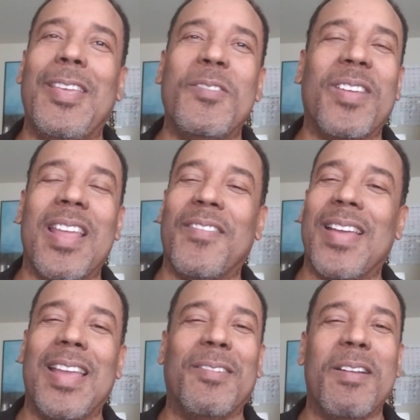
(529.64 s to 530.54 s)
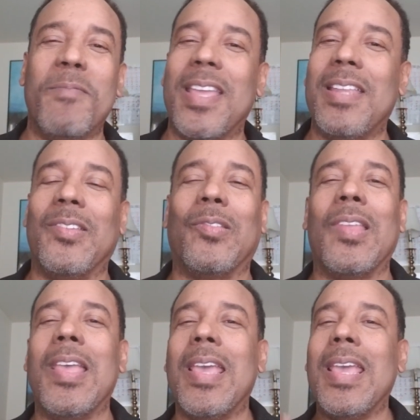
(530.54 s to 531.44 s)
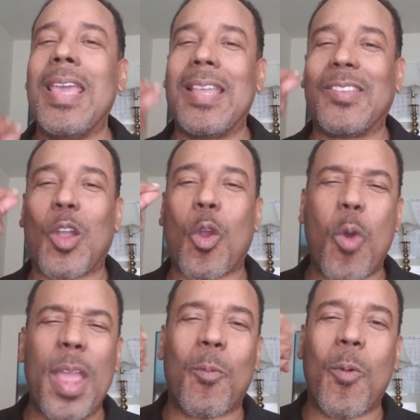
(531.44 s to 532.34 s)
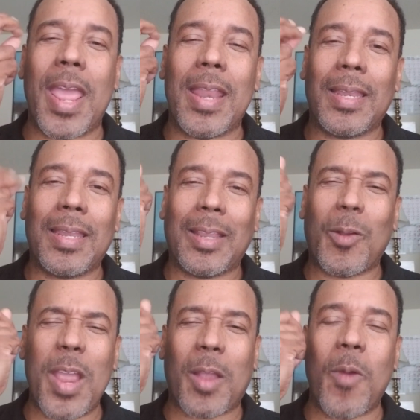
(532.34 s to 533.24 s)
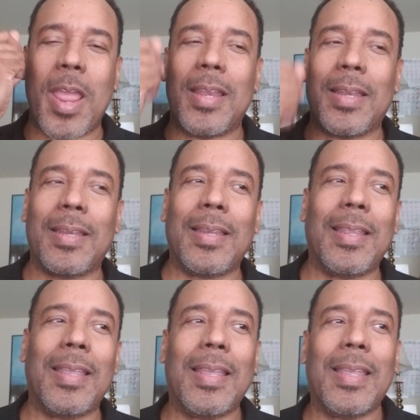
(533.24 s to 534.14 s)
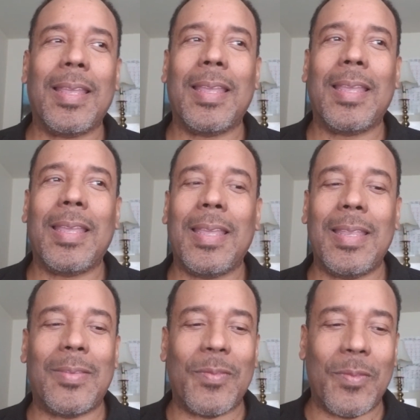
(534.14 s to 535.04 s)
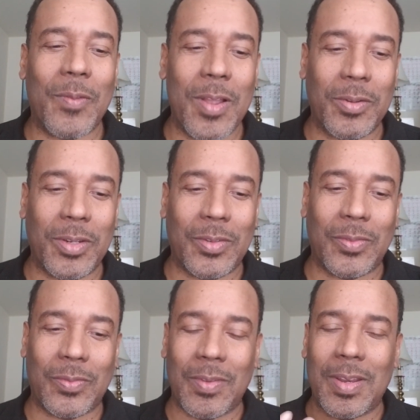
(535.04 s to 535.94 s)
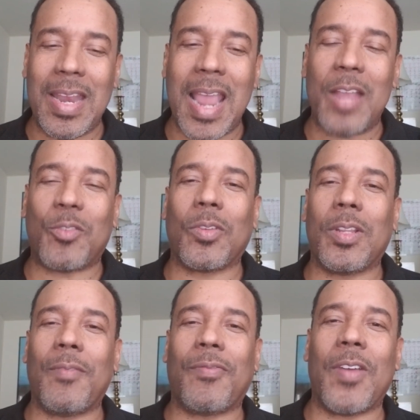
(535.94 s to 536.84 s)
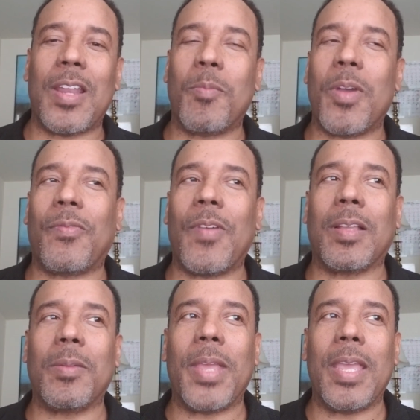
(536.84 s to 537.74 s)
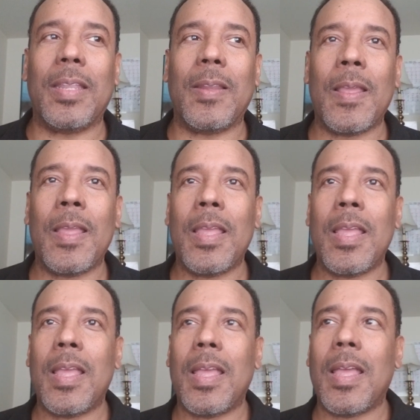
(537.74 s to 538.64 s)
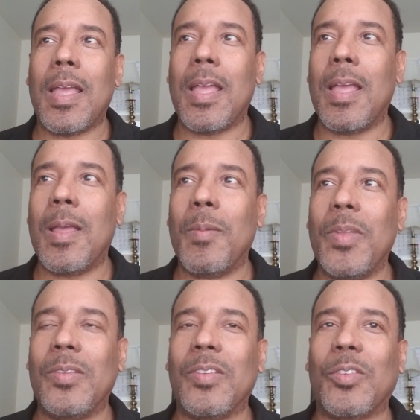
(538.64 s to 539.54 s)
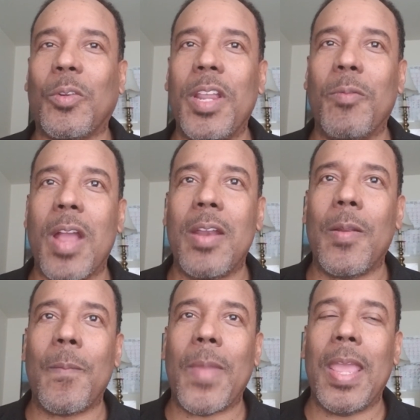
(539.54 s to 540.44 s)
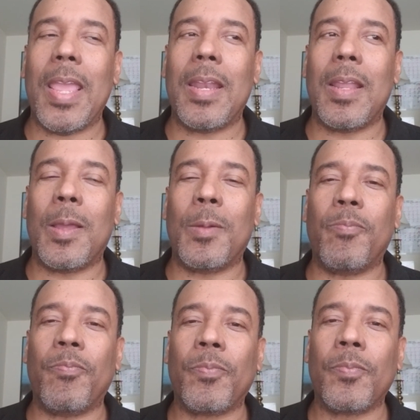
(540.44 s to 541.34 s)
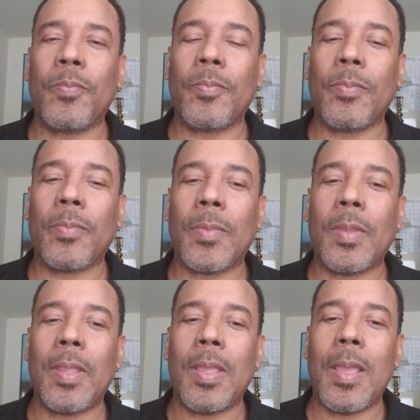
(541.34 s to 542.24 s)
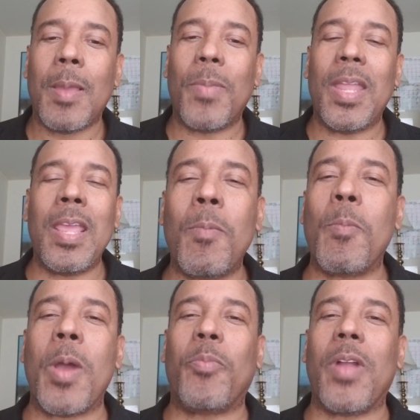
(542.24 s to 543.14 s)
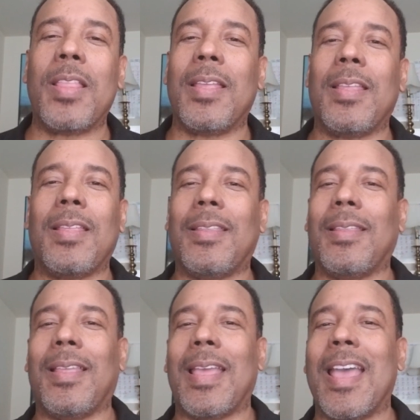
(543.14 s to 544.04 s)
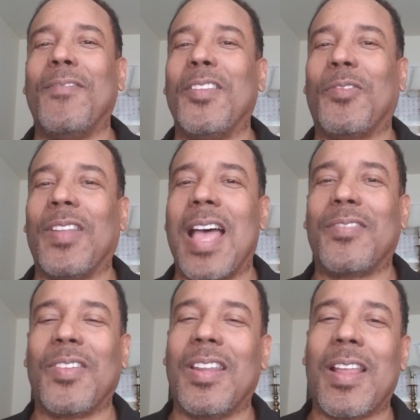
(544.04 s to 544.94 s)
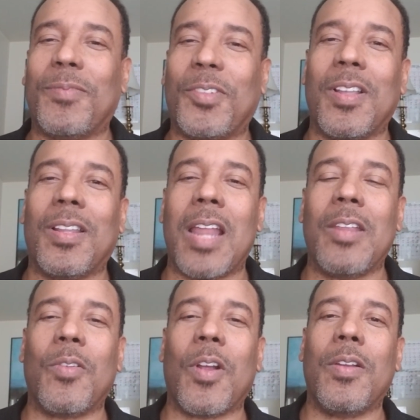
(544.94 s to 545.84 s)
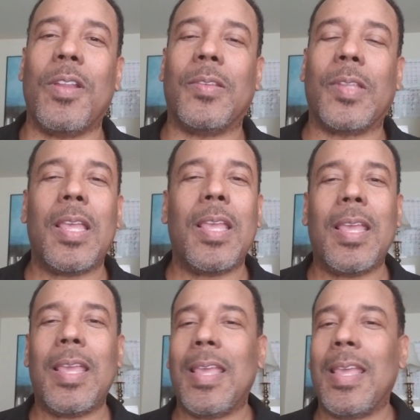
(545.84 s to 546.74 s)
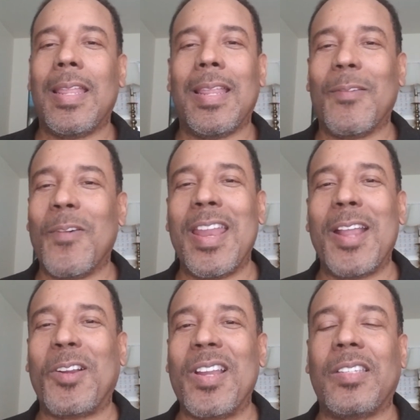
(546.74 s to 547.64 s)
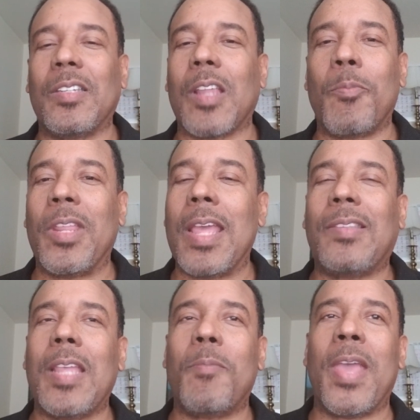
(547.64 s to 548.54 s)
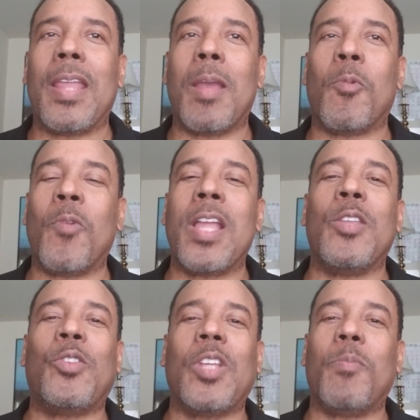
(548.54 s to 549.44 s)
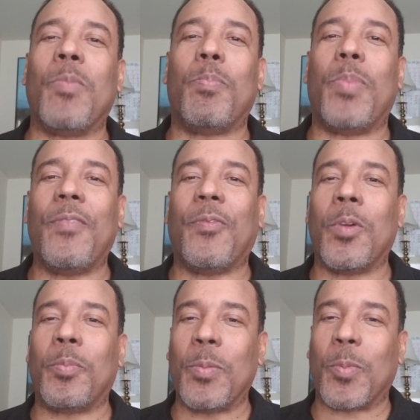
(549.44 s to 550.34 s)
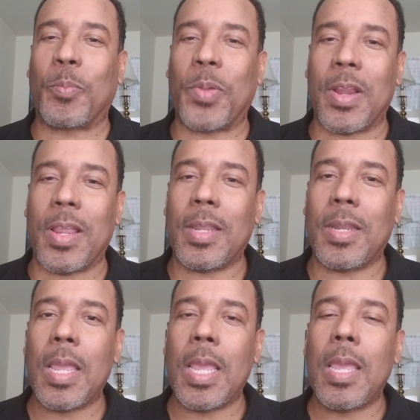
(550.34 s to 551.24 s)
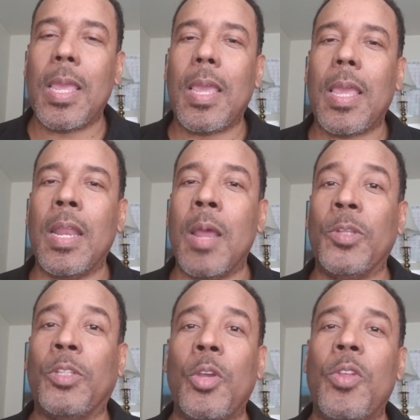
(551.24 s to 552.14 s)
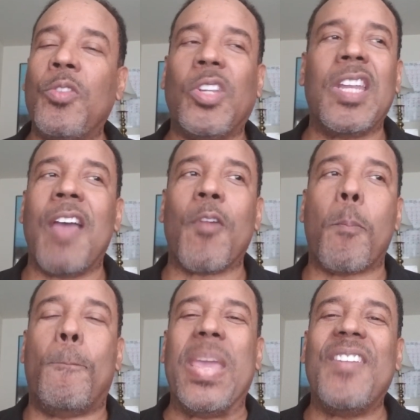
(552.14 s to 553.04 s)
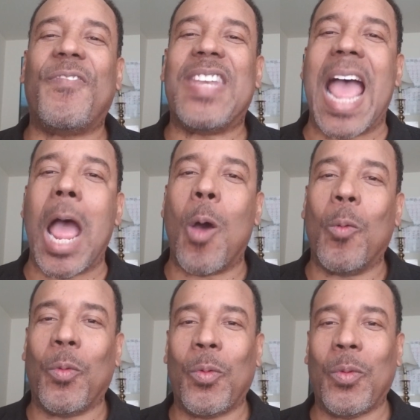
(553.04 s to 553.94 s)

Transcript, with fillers: you could ever hang around man. He just he has a quick wit, quick wit. He's real, just naturally funny motherfucker, man. Um, he's a screenwriter, and um, but and my brother have this philosophy, and I'm sure a lot of you heard this. Where their criticism of me, they say, man, number one, you shouldn't be beefing with people, period. And number two, you should never beef down.